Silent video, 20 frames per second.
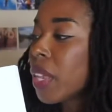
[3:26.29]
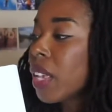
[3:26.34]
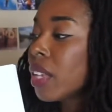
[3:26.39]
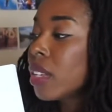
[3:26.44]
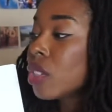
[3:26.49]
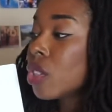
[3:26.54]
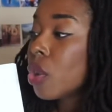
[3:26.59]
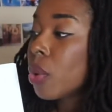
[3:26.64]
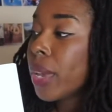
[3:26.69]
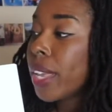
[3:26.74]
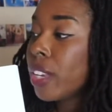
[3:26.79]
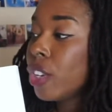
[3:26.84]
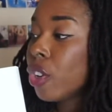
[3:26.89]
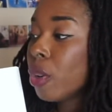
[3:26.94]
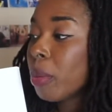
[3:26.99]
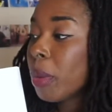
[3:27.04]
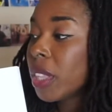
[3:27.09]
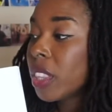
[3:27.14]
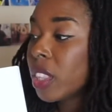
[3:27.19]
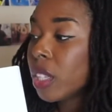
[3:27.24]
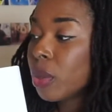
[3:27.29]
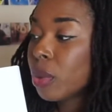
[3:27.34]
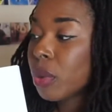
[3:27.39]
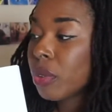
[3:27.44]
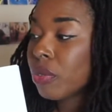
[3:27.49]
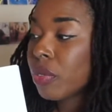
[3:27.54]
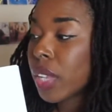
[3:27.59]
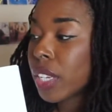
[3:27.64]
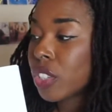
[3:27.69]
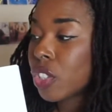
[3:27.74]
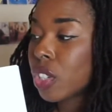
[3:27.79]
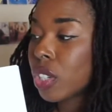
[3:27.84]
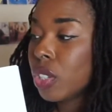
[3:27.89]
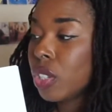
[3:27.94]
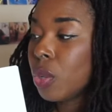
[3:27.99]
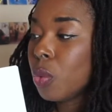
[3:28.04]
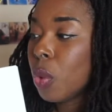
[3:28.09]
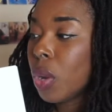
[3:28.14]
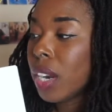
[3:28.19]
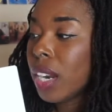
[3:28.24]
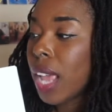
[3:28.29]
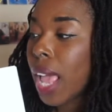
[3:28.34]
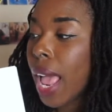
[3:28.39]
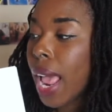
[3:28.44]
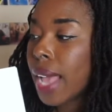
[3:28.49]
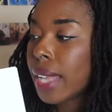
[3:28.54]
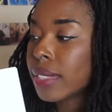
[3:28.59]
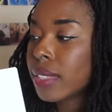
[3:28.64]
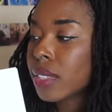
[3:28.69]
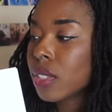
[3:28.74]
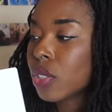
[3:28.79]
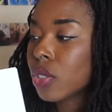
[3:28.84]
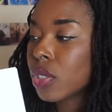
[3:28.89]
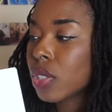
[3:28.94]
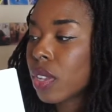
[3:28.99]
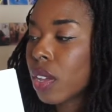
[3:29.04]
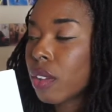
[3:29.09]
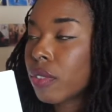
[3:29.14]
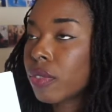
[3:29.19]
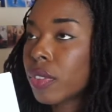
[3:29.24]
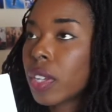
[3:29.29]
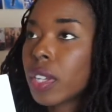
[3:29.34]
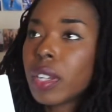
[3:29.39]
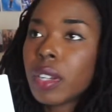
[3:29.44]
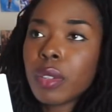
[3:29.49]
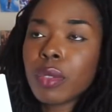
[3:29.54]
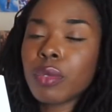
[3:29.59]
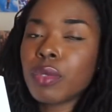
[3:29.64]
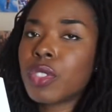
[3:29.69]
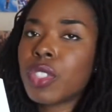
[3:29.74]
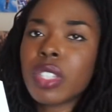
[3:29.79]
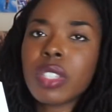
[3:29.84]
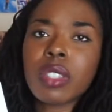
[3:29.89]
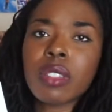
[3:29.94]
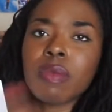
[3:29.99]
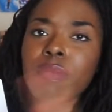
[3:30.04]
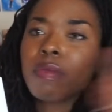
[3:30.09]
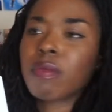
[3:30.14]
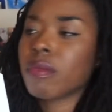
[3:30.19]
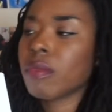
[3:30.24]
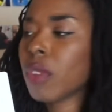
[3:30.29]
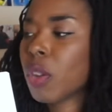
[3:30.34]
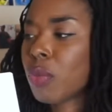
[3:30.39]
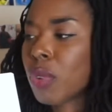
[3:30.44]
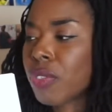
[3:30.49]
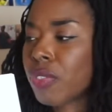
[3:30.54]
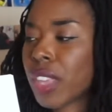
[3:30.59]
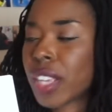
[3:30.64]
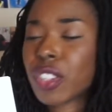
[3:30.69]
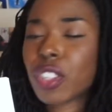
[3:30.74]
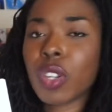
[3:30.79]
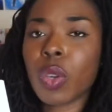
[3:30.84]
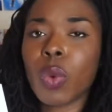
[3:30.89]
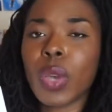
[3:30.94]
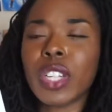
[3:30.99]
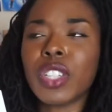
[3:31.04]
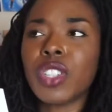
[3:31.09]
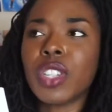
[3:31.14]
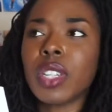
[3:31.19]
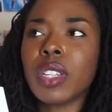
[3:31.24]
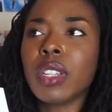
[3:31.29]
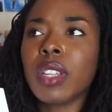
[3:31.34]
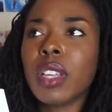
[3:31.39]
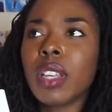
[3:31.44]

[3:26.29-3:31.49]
So in your monthly reflection, you want to ask yourself just a reflection question,